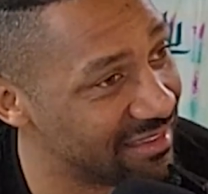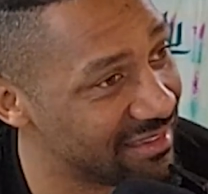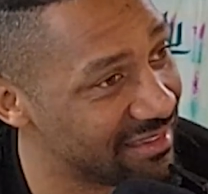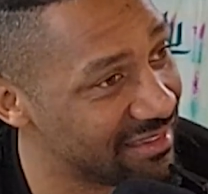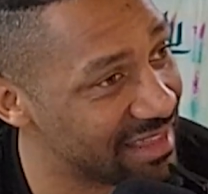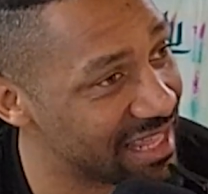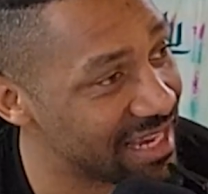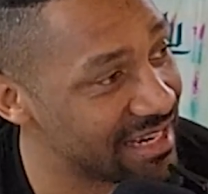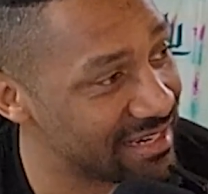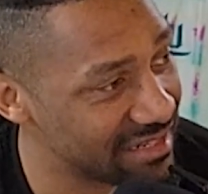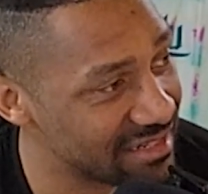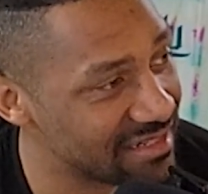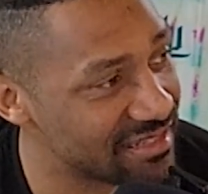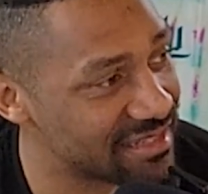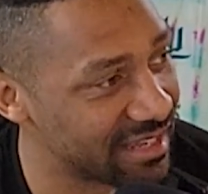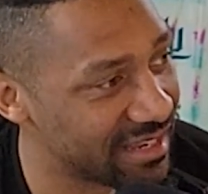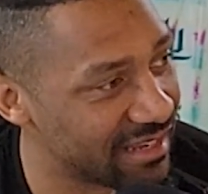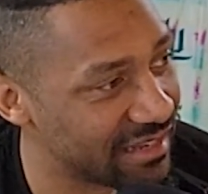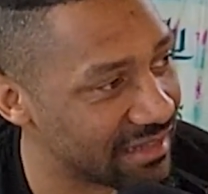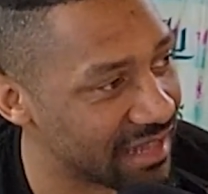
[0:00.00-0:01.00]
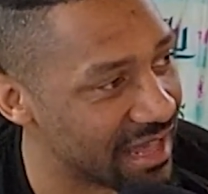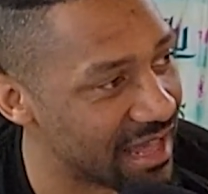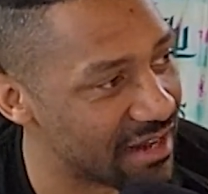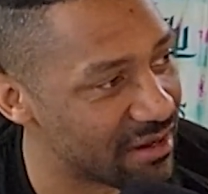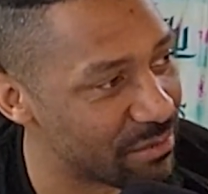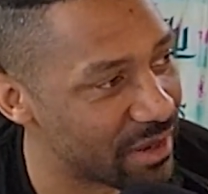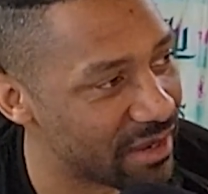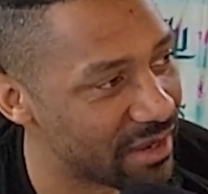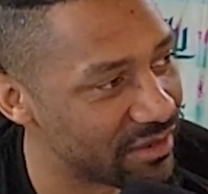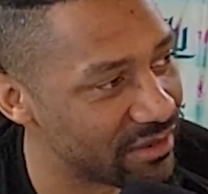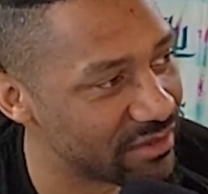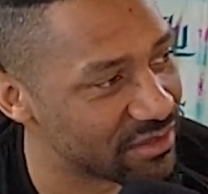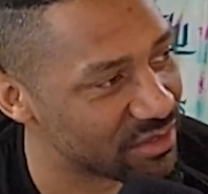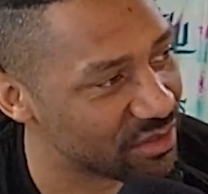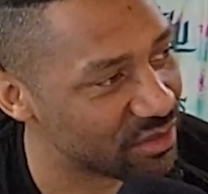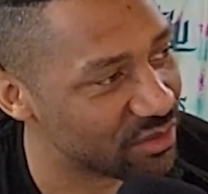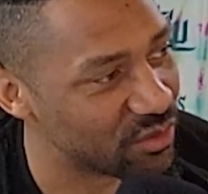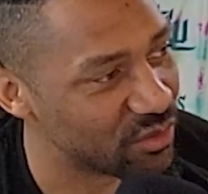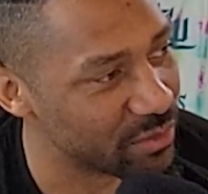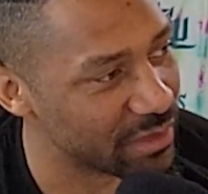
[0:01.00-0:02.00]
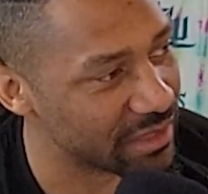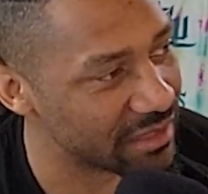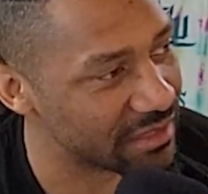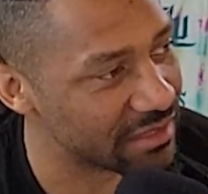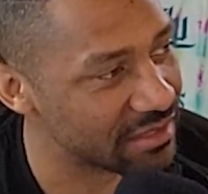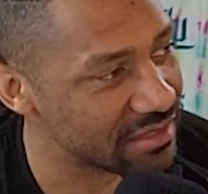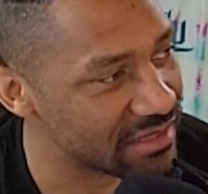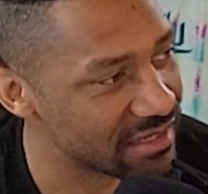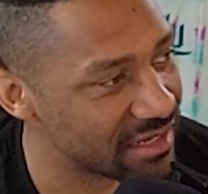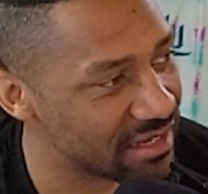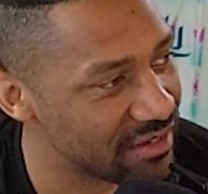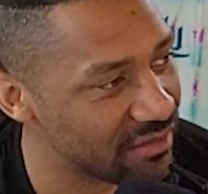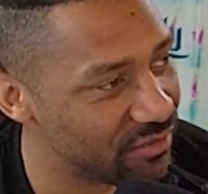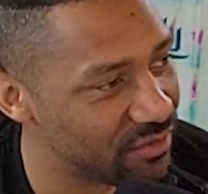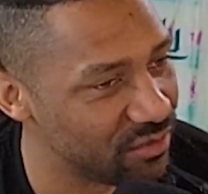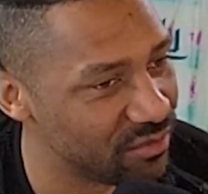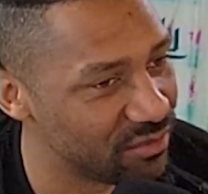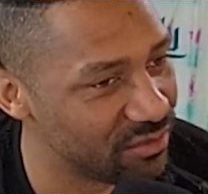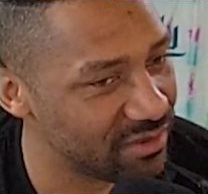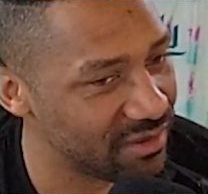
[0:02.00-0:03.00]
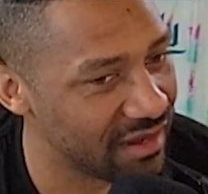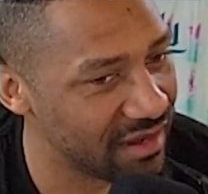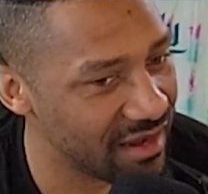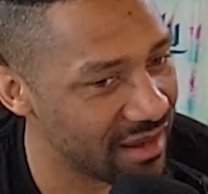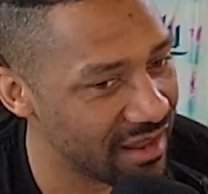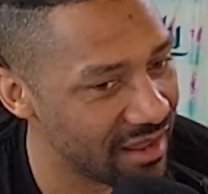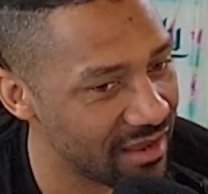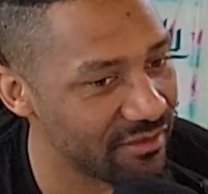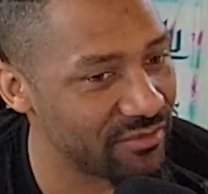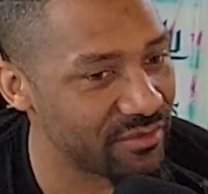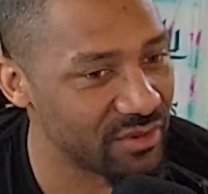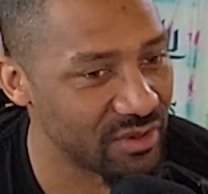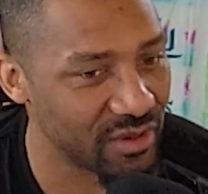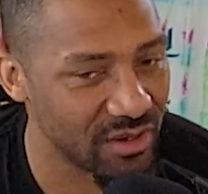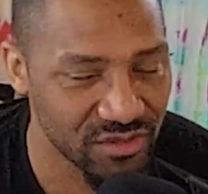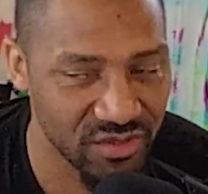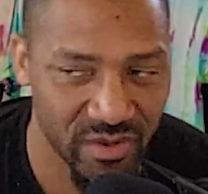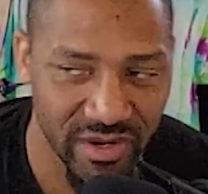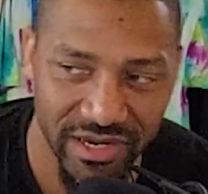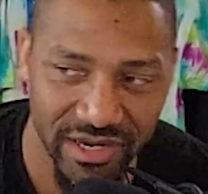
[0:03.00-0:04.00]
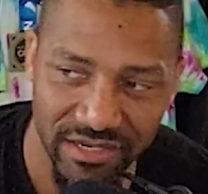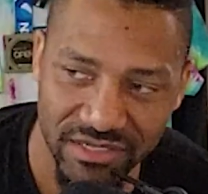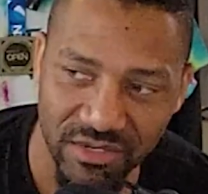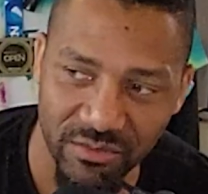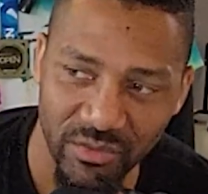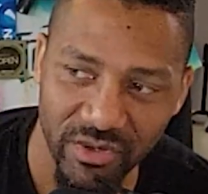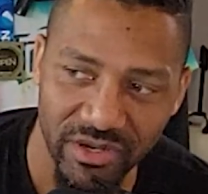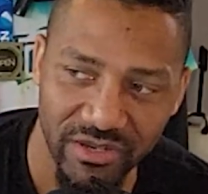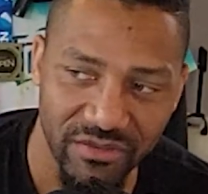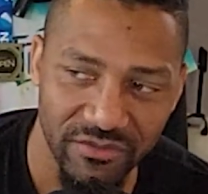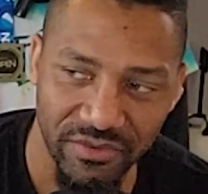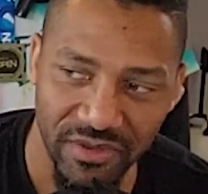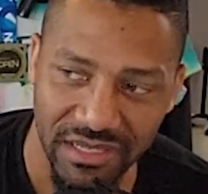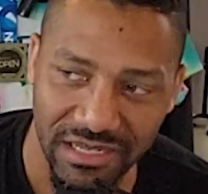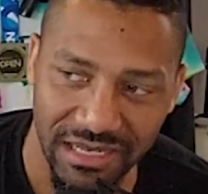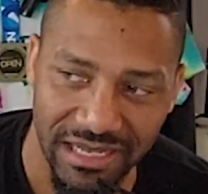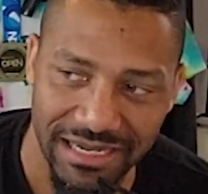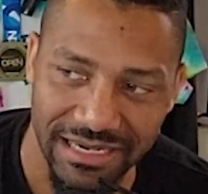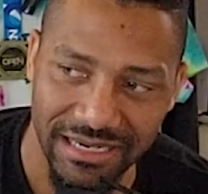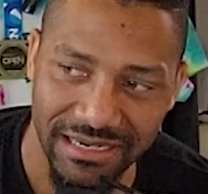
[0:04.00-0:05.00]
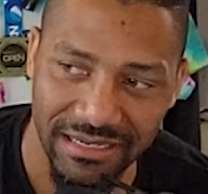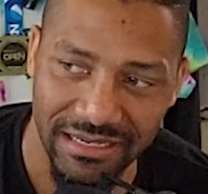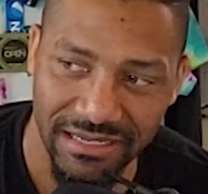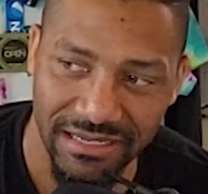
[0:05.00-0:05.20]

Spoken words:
that does say a lot about your school, because if you ever are training somewhere and you feel like